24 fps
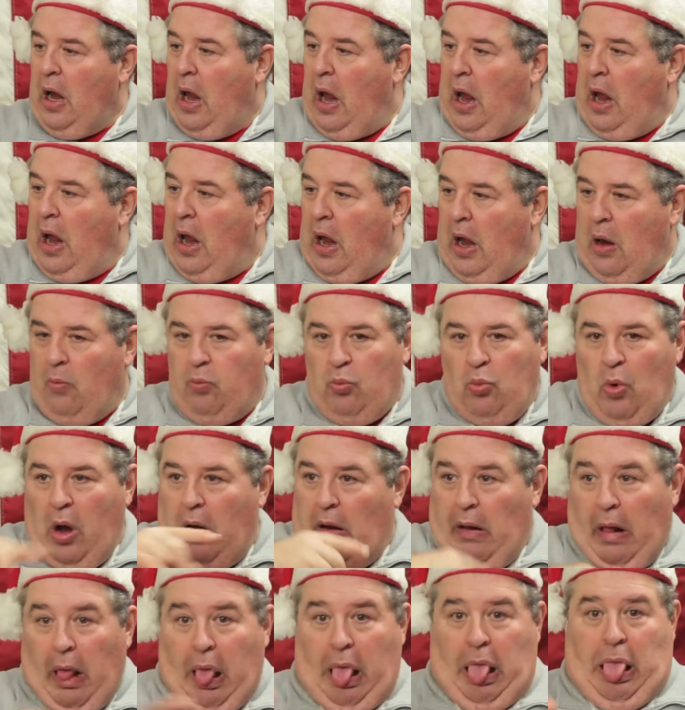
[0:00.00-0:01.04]
Cops
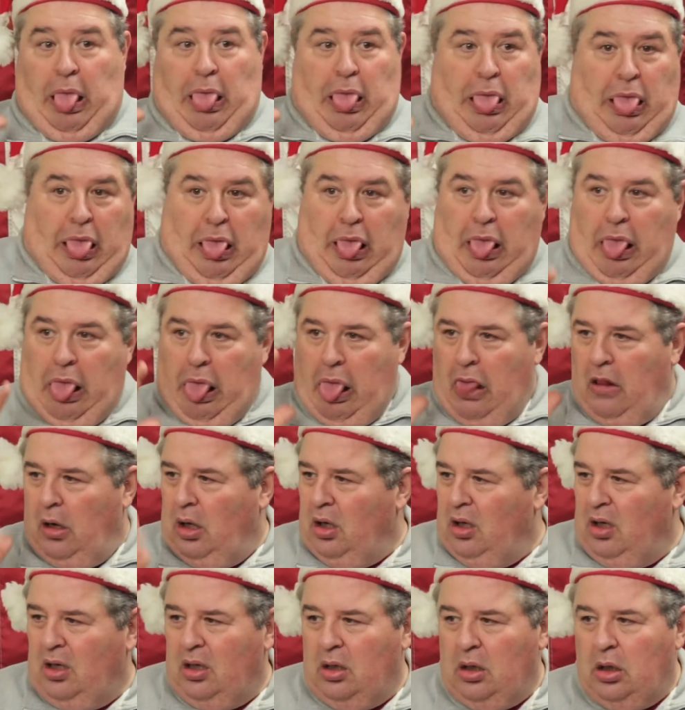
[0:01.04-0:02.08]
around, taking my foot
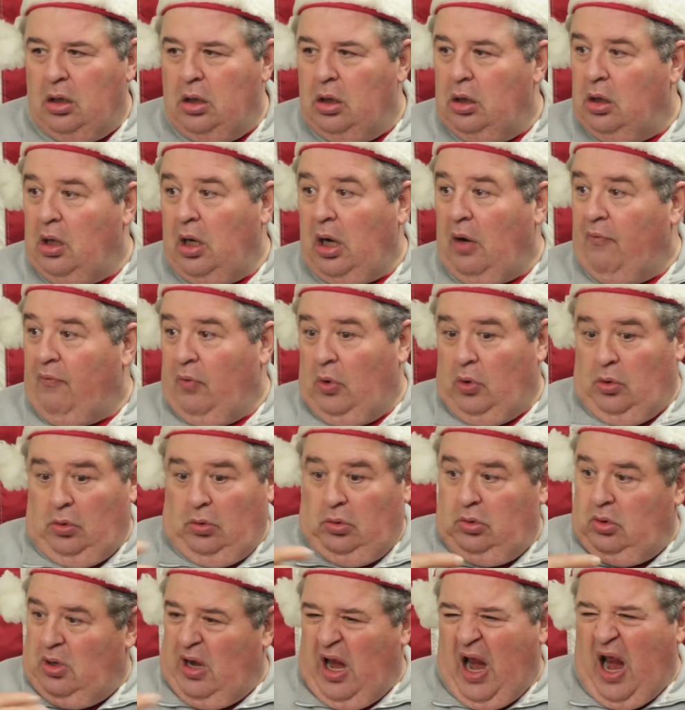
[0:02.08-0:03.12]
off the gas.
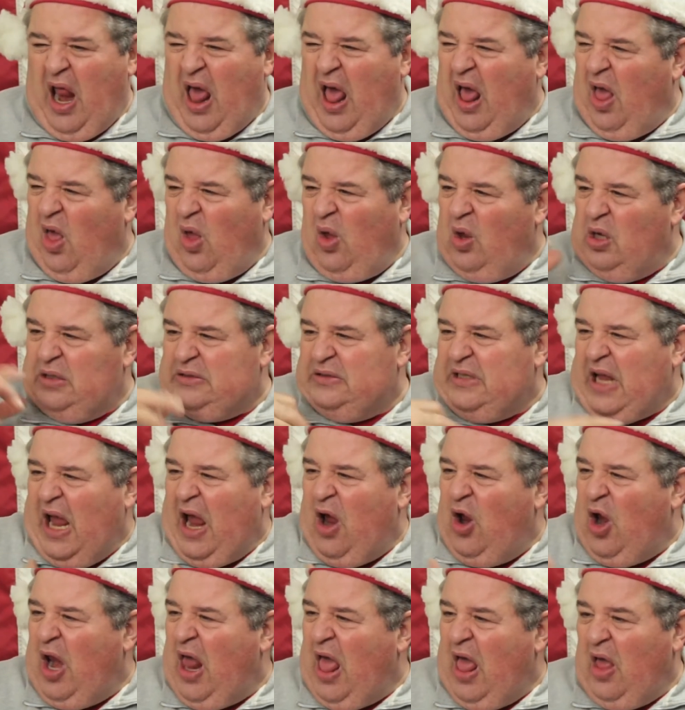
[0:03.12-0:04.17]
Now, it's scary
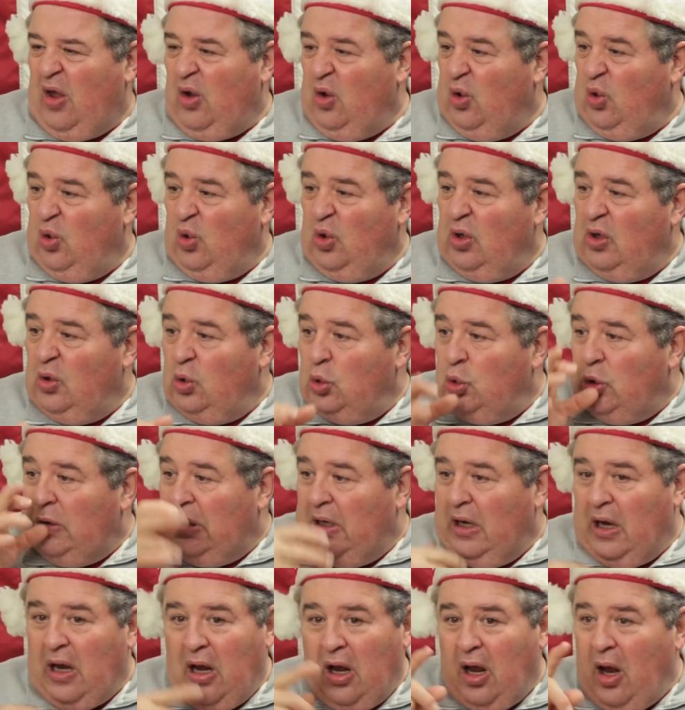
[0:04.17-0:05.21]
now. You drink
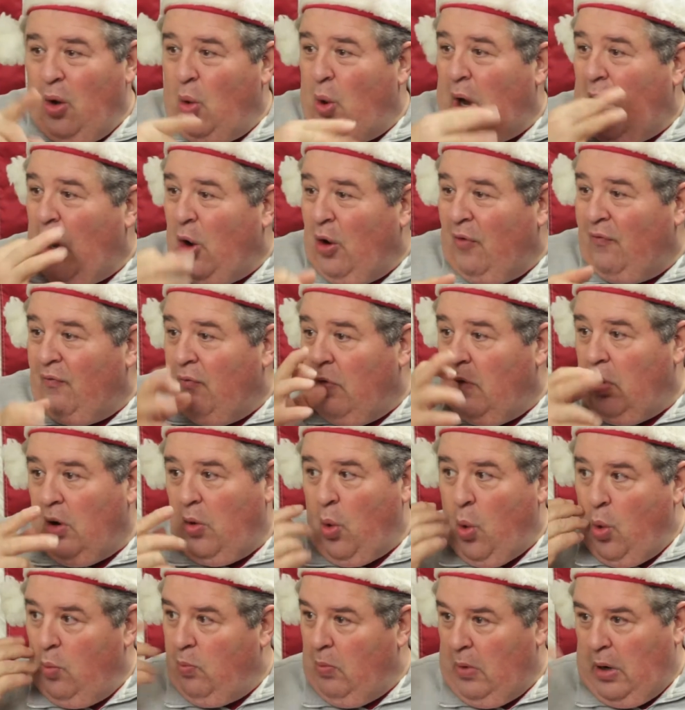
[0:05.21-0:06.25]
there, you can't get home.
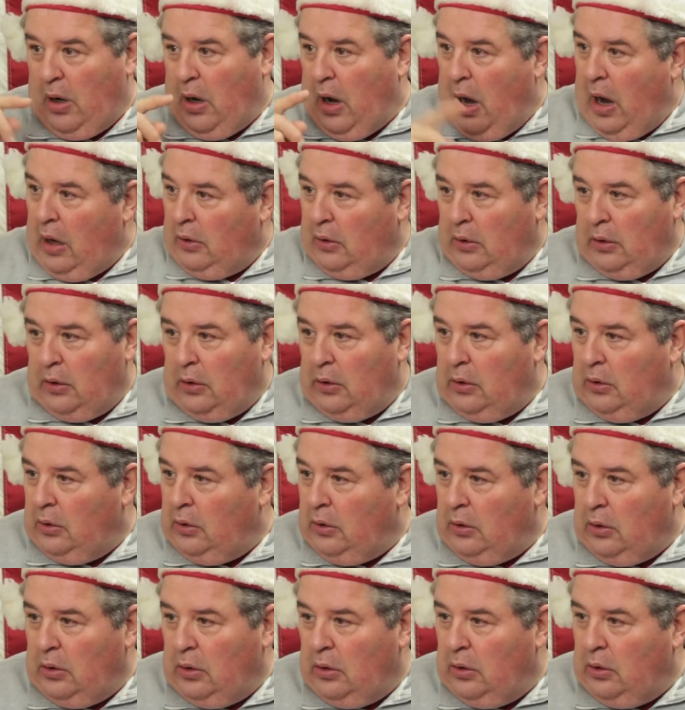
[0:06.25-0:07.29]
You can't.
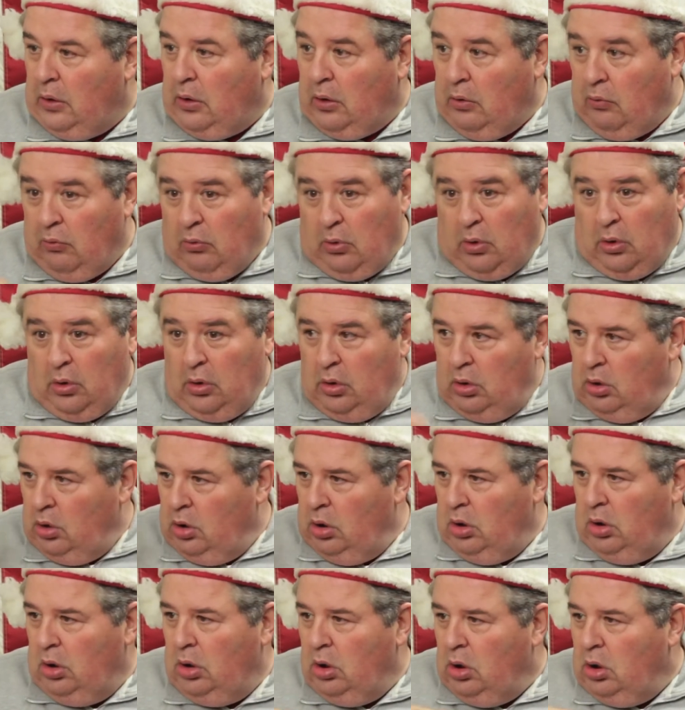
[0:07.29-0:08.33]
If you drive,
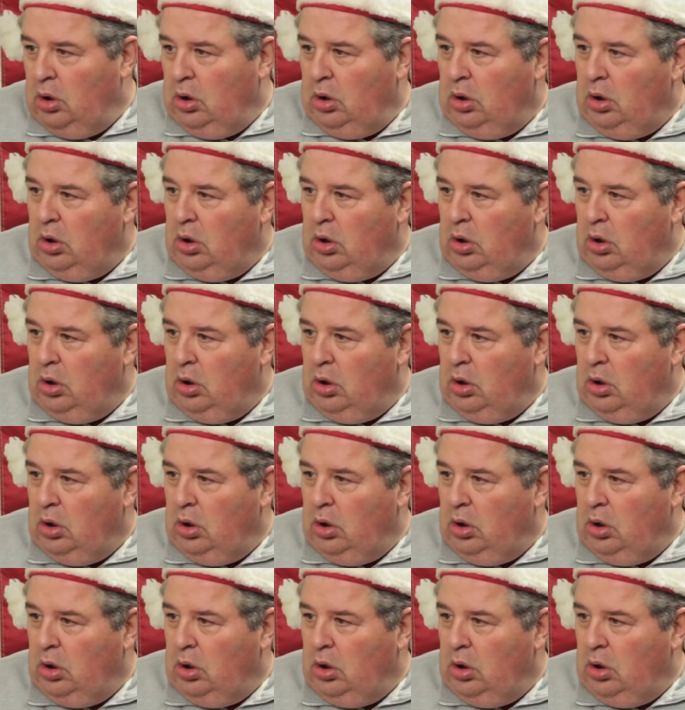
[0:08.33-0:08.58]
bless